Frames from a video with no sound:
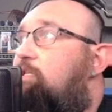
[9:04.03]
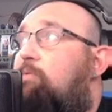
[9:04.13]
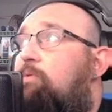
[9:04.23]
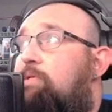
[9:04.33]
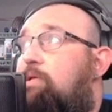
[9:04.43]

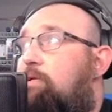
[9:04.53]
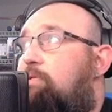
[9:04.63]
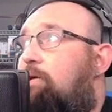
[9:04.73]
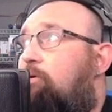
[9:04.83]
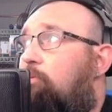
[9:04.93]
was in a
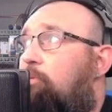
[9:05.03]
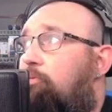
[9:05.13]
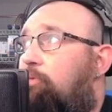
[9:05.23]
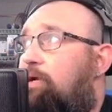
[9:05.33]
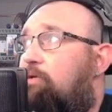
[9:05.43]
terrible
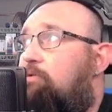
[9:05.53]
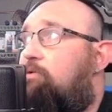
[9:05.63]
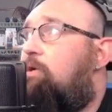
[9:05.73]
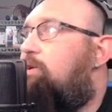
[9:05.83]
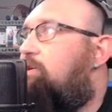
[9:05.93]
rage.
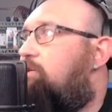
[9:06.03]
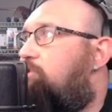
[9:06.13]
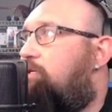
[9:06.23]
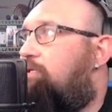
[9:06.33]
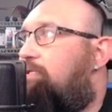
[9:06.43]

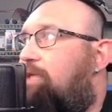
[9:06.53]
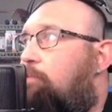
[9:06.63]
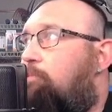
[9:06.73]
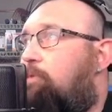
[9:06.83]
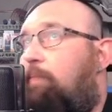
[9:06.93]
She
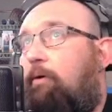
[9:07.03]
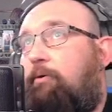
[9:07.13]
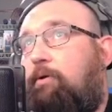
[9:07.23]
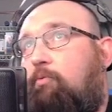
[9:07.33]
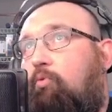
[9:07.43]
stamped about
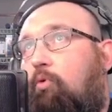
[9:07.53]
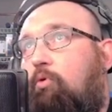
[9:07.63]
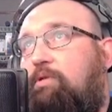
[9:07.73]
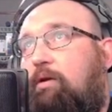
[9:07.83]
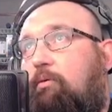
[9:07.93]
and
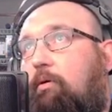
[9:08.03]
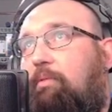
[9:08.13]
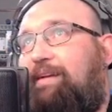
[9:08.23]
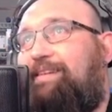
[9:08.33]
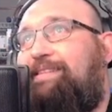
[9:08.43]
roared
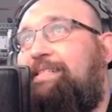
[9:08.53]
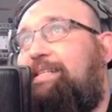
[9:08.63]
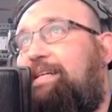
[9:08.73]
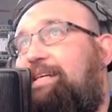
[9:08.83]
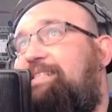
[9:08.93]
terribly.
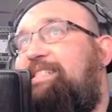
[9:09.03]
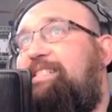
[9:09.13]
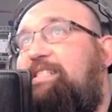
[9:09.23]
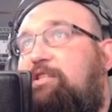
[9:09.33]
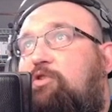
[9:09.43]
I
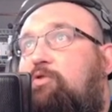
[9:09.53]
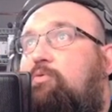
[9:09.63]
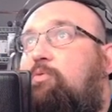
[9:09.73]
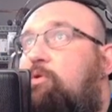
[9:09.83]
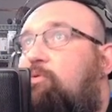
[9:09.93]

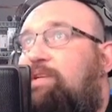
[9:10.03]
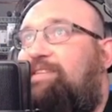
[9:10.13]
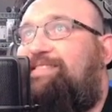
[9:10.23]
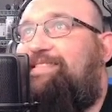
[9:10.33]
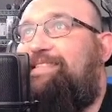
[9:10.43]
know who
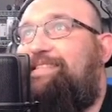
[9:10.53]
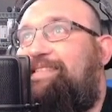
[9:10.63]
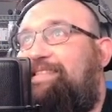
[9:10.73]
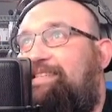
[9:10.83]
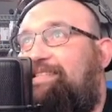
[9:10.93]
has
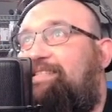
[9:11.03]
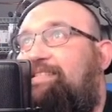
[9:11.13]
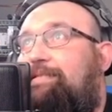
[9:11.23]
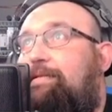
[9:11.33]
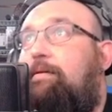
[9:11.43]
done
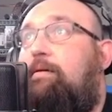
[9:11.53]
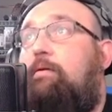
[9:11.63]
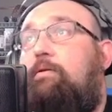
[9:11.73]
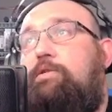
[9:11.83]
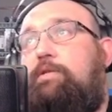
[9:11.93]
this,
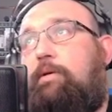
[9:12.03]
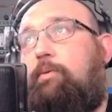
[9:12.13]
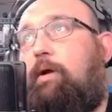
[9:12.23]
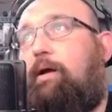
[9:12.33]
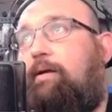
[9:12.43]
she
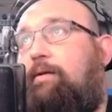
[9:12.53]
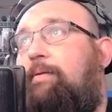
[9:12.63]
cried.